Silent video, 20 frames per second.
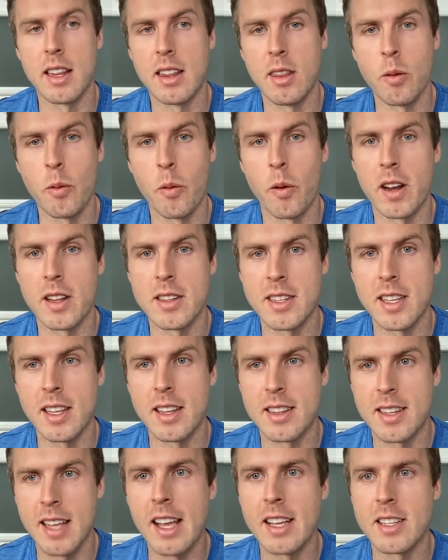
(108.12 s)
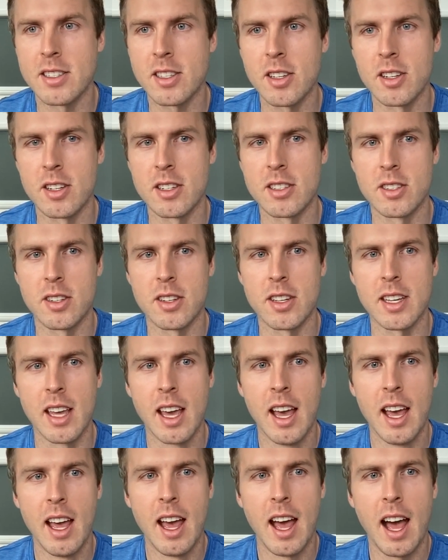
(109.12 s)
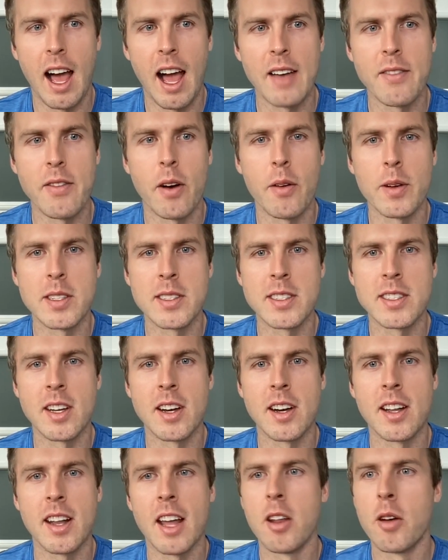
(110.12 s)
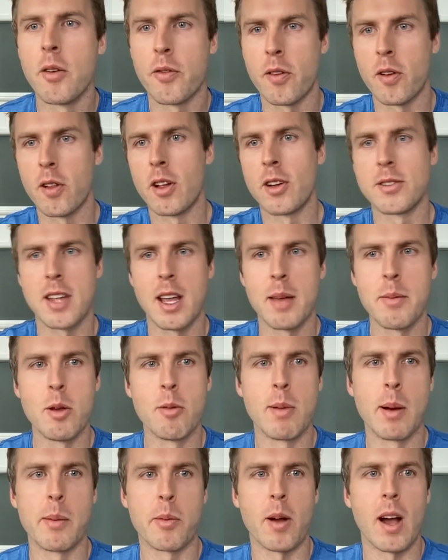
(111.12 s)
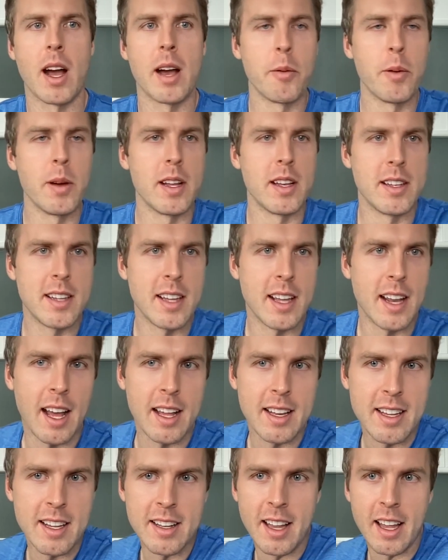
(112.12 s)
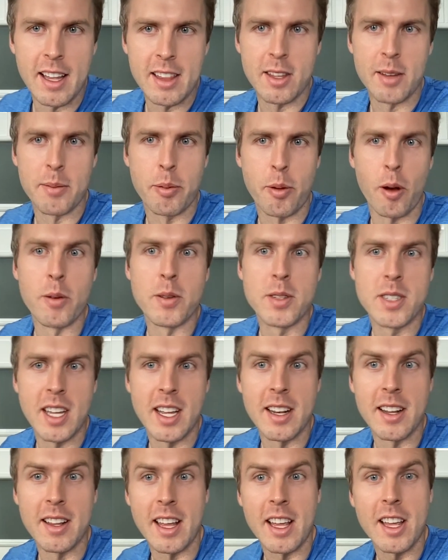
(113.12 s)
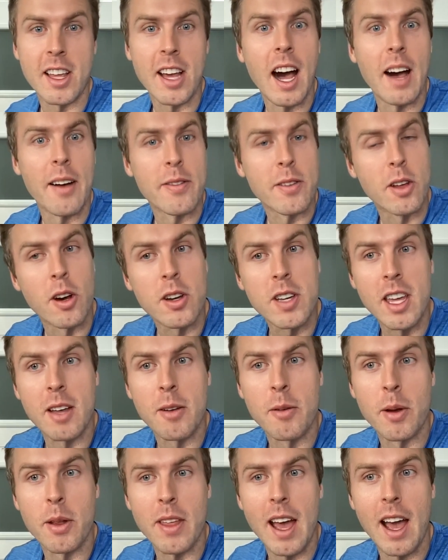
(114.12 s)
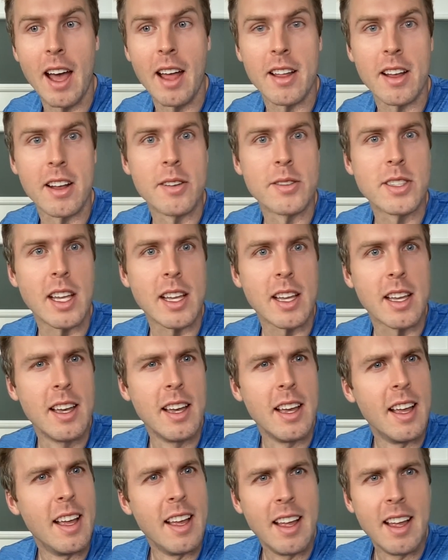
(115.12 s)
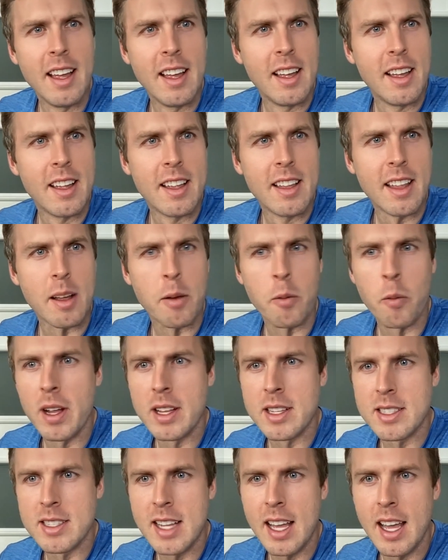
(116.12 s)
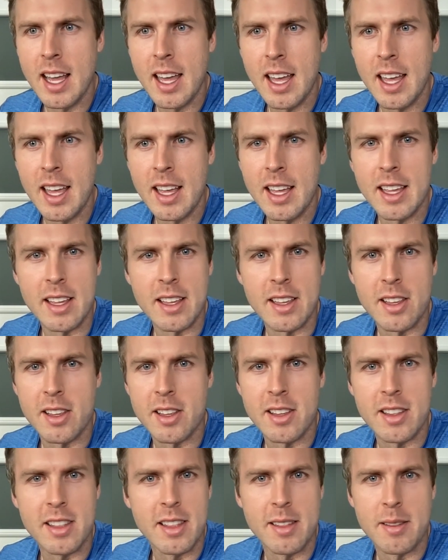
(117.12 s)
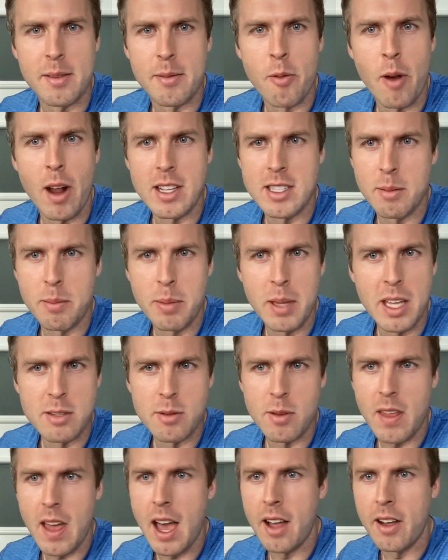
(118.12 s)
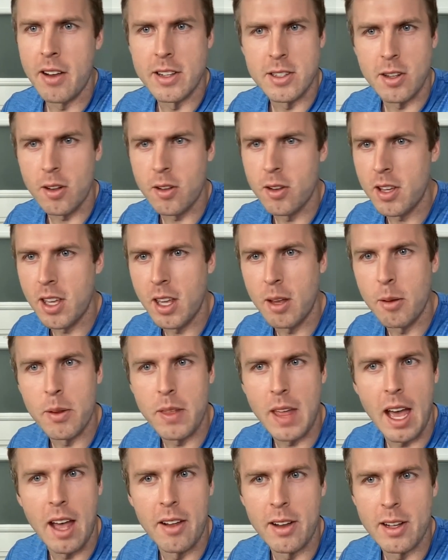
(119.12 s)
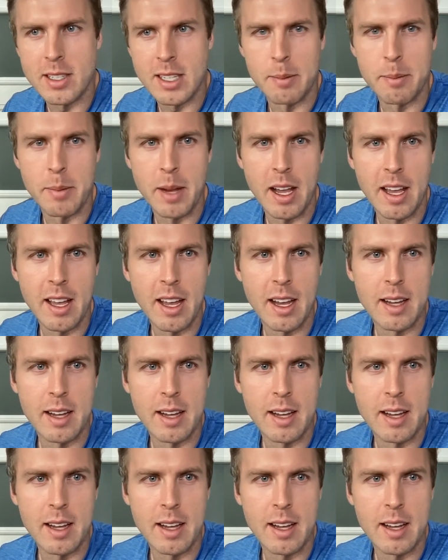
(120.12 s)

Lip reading: you want it to taste good. So like I've always done. I know for a long time, you remember I did like the protein like cooking with Alex. It was like Wednesday recipes with Alex or cooking with Alex on my